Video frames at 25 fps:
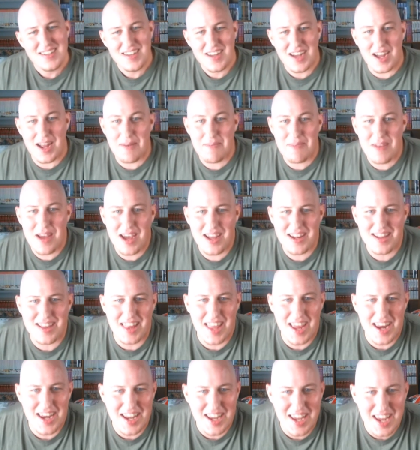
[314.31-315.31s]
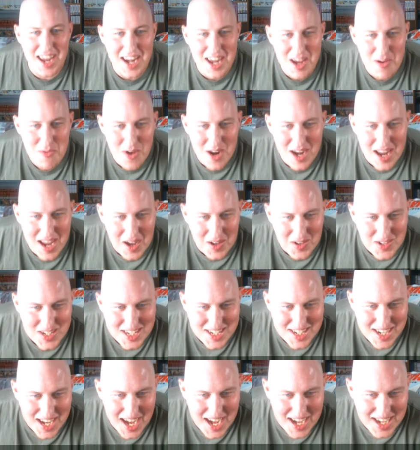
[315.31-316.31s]
I'm not letting anyone
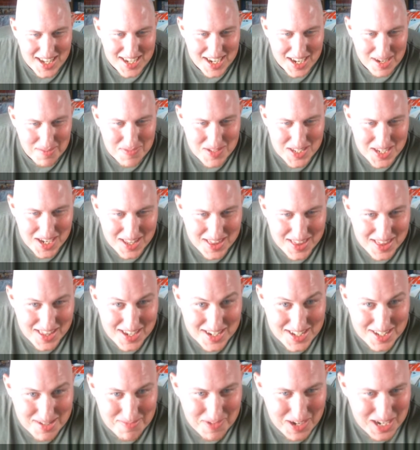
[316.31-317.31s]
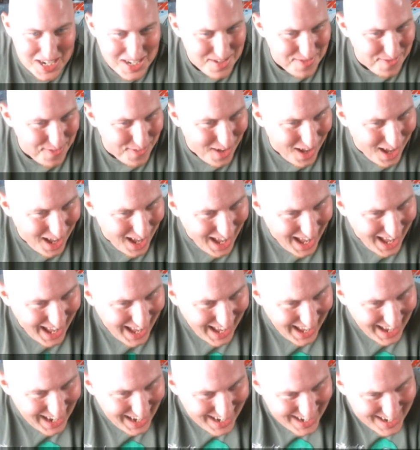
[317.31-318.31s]
else take dibs on this much
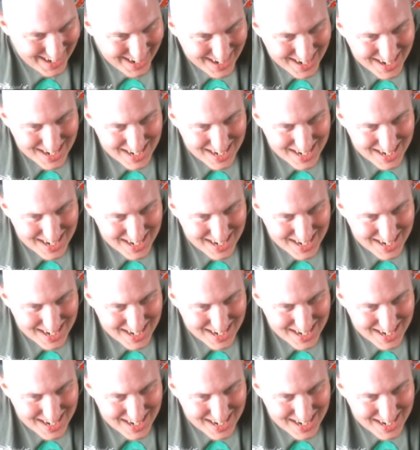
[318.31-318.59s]
fun,